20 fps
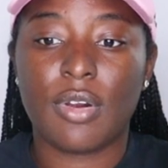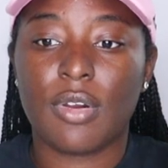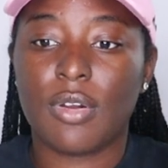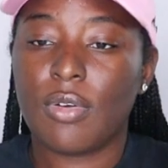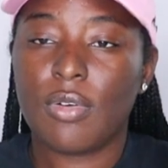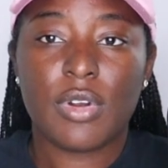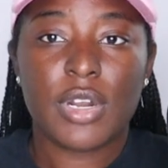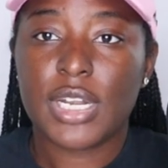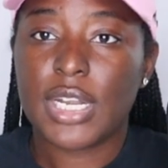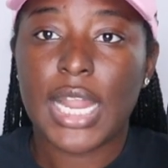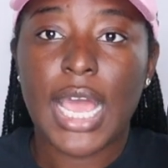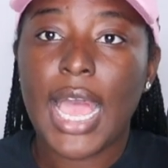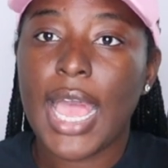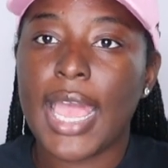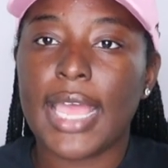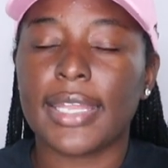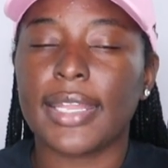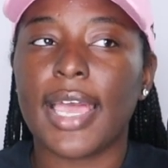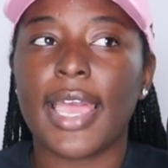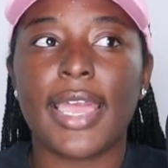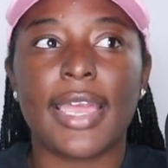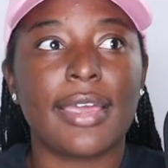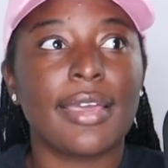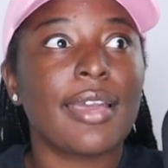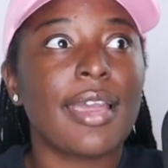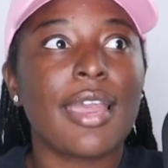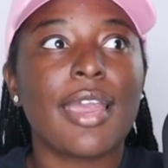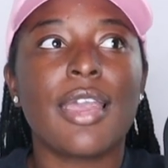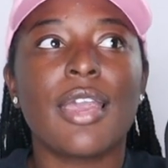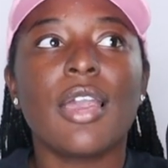or not. Like,
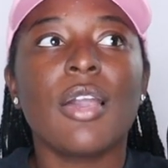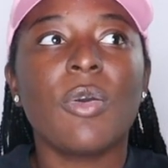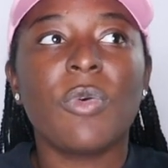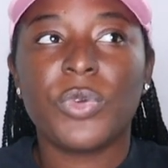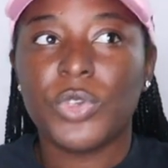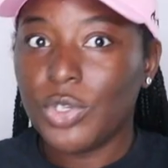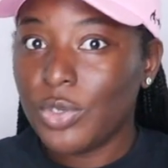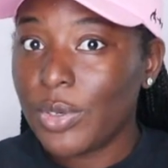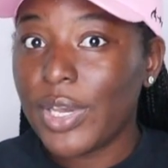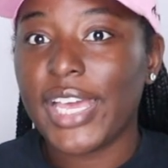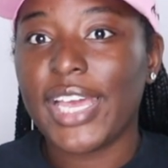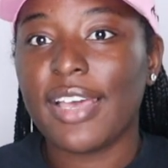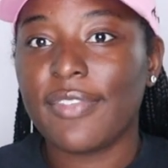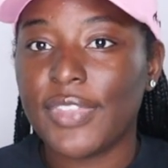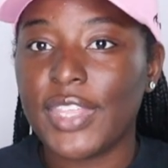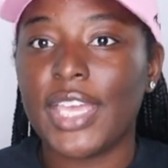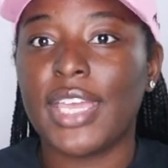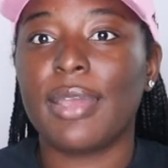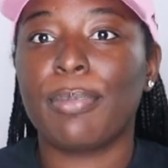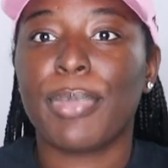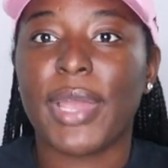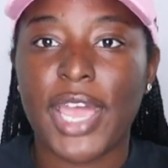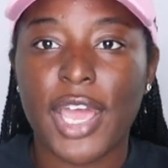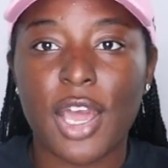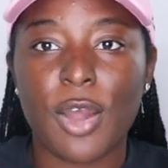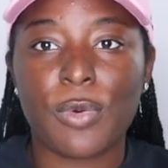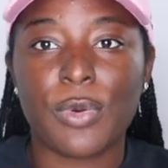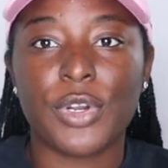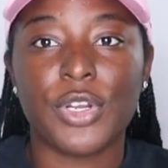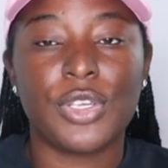you have that
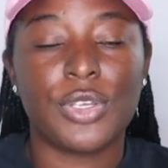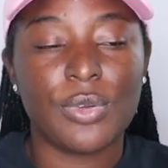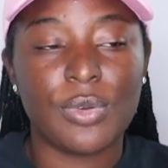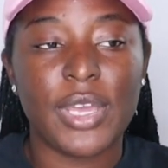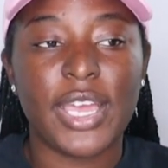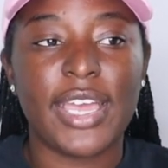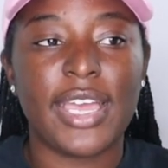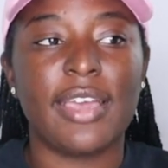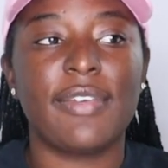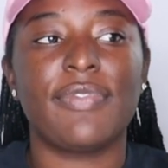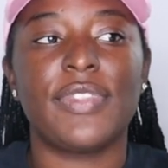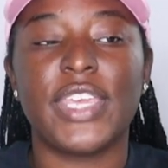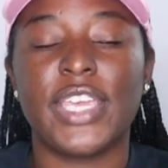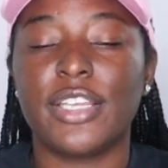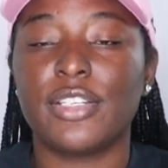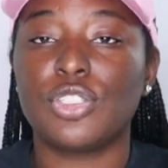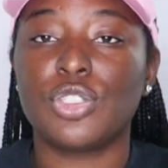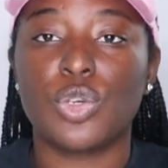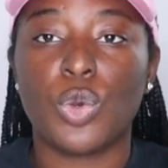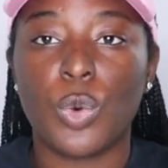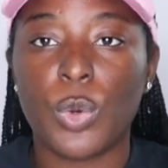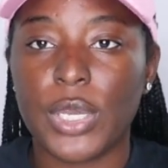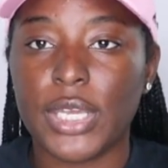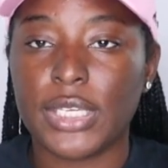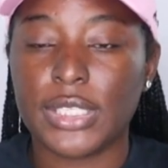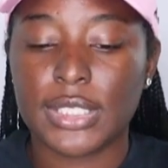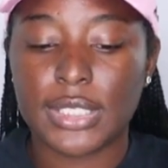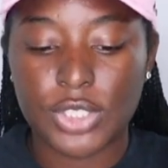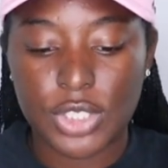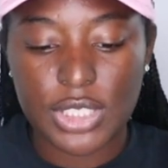power. You have that
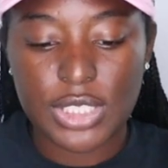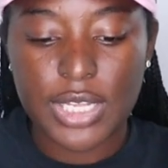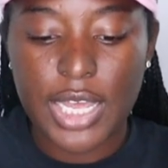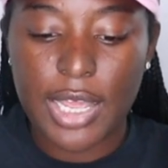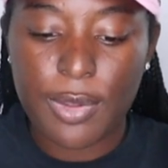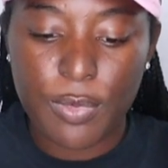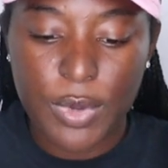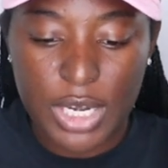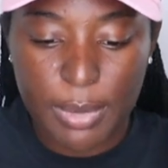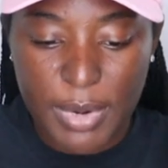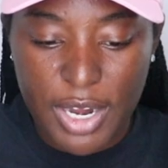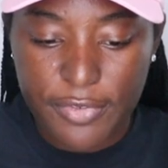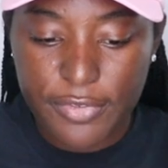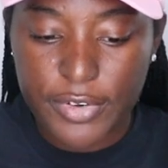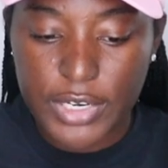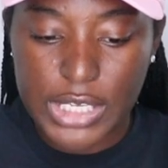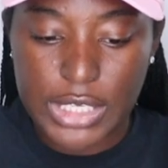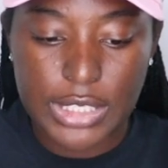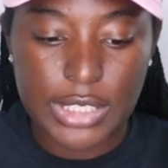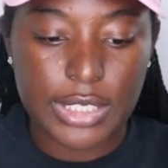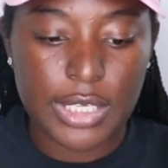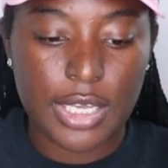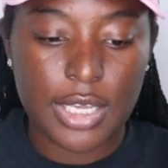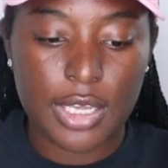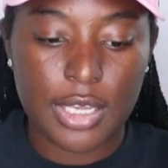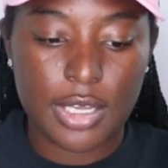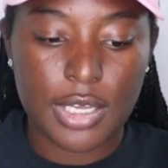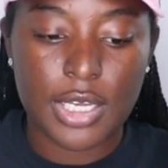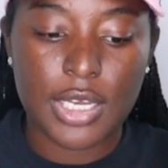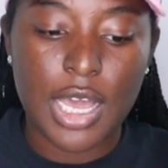choice. Just like one of my friends
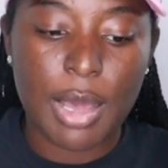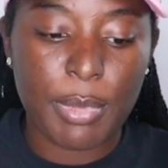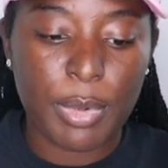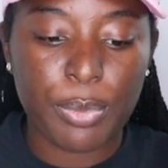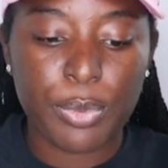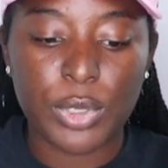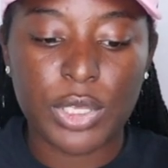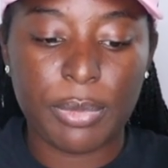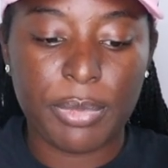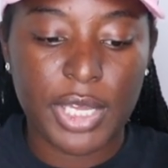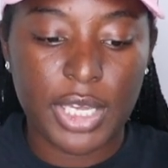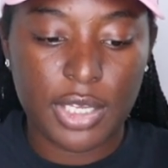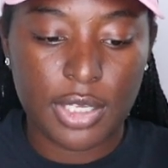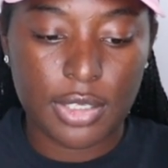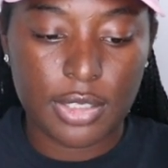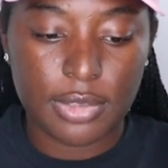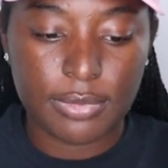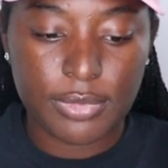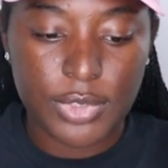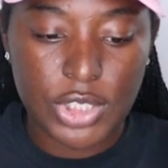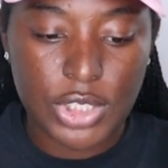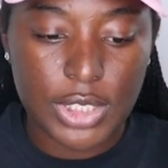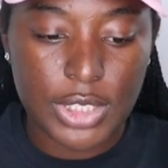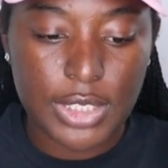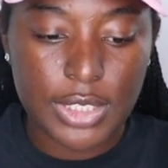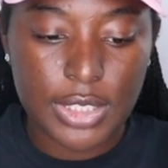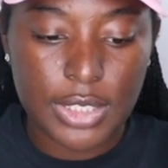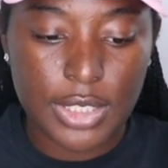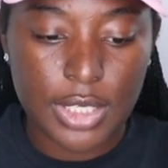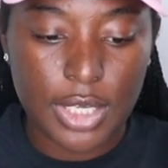said, I'm going to pull it back up.
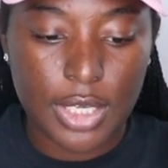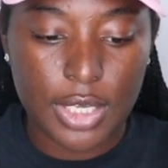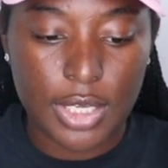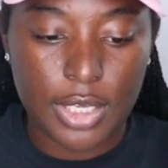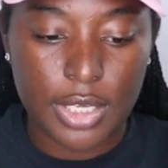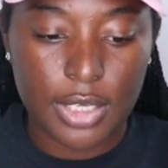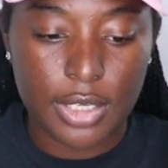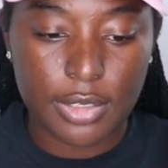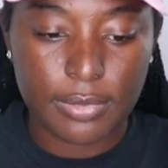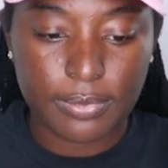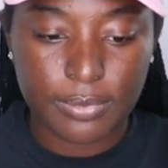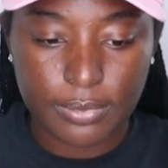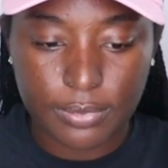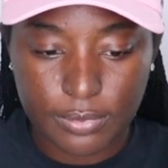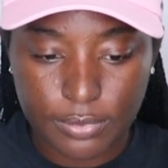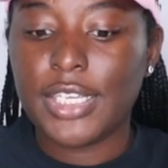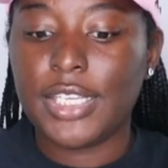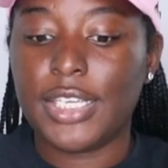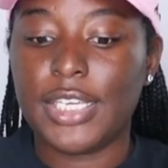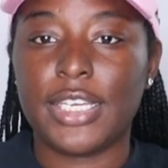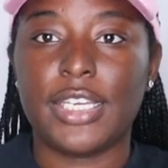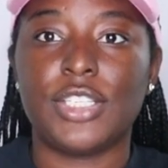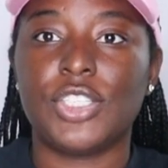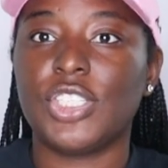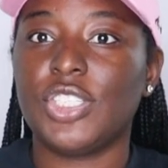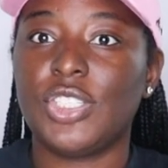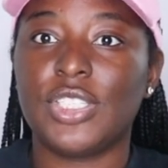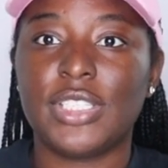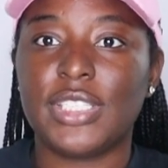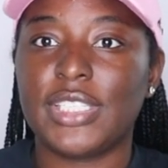She said, yeah,
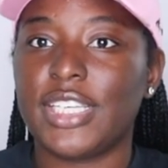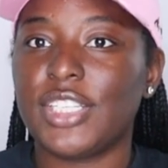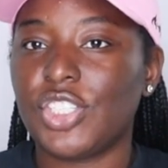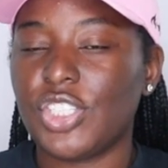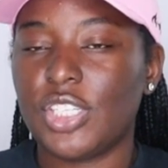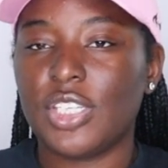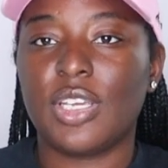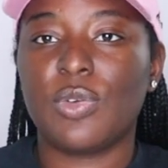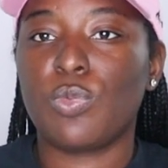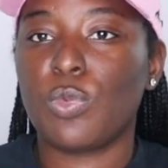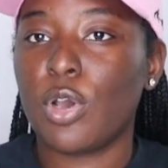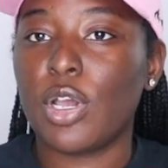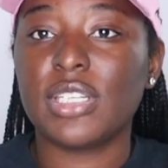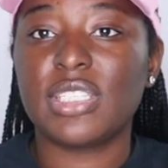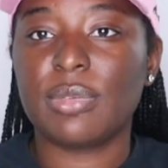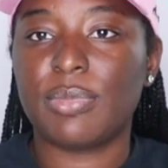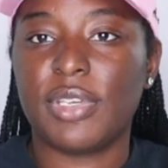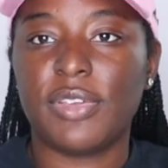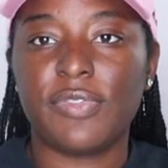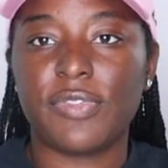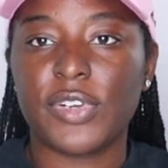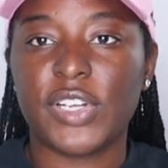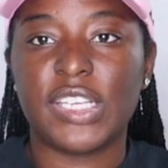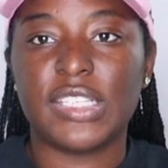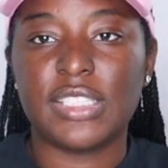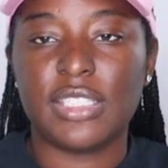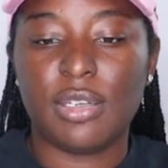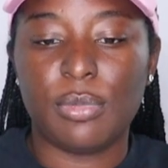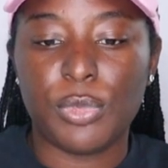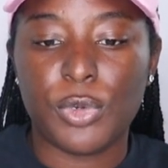she just said she didn't want to be
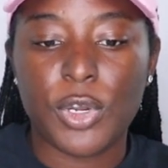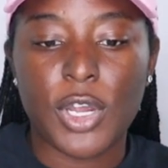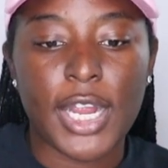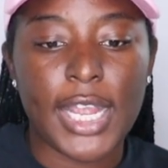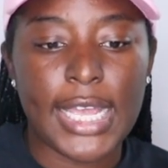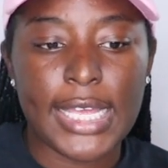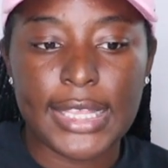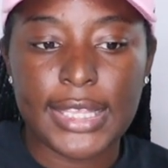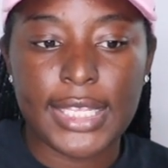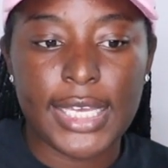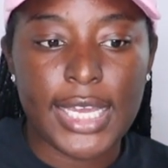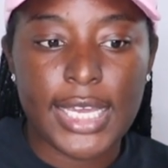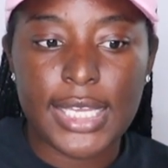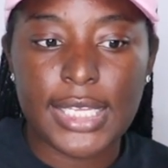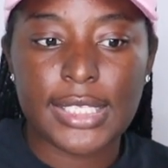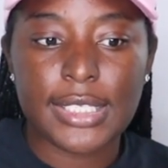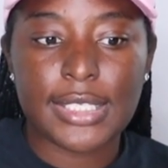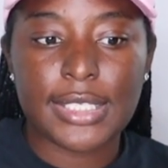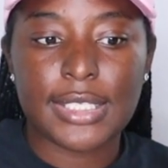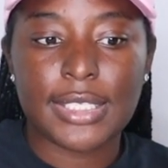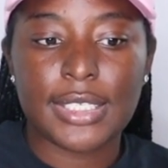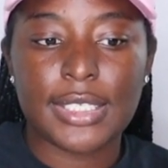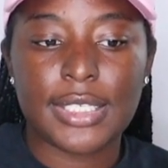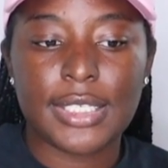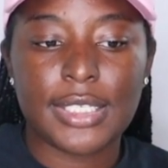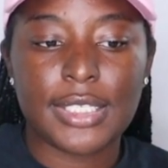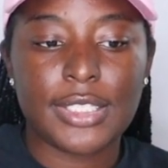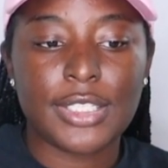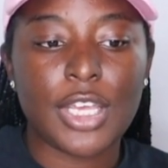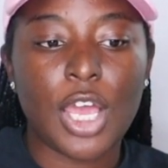friends anymore. And that's
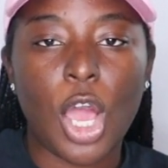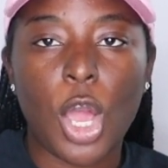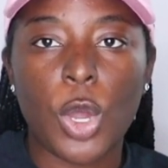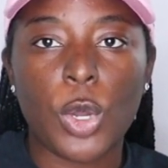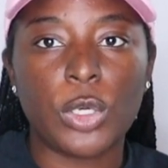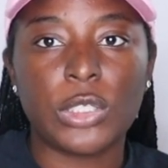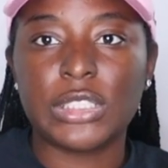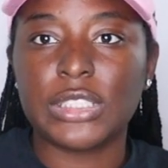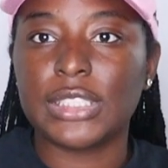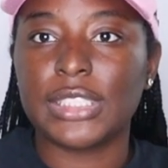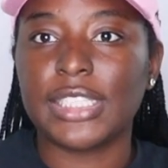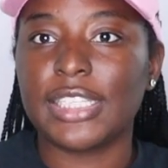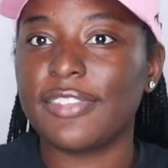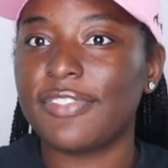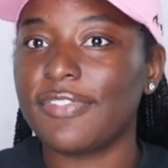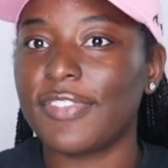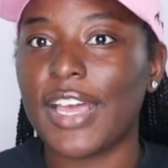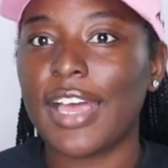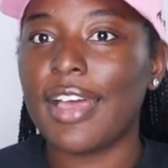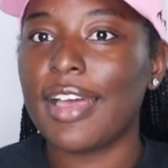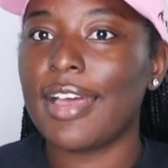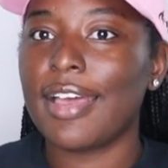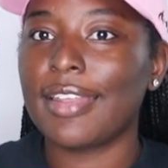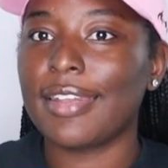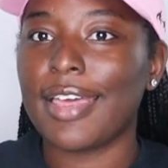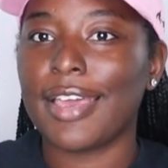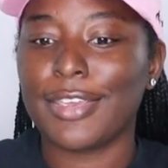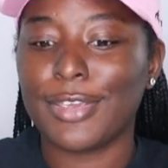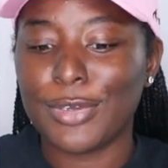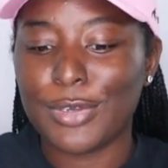totally fine.
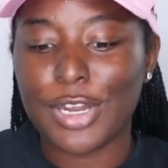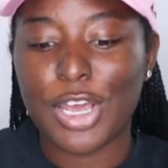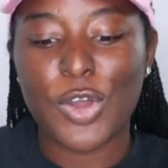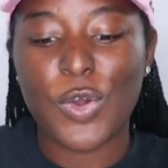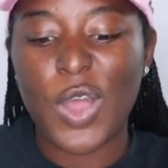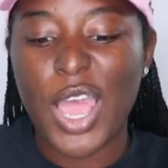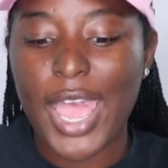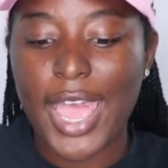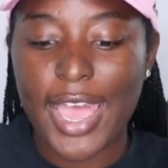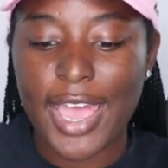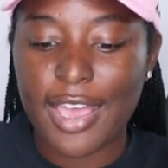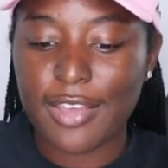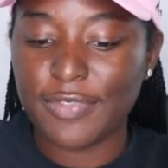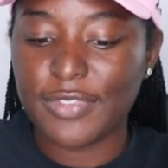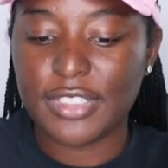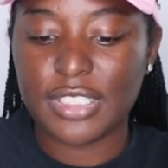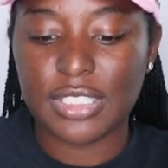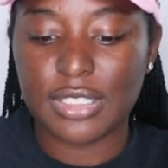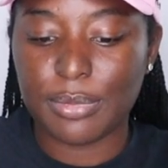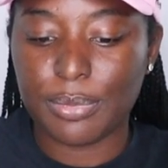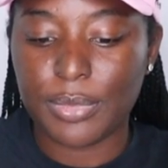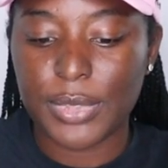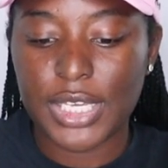Like, you don't have to.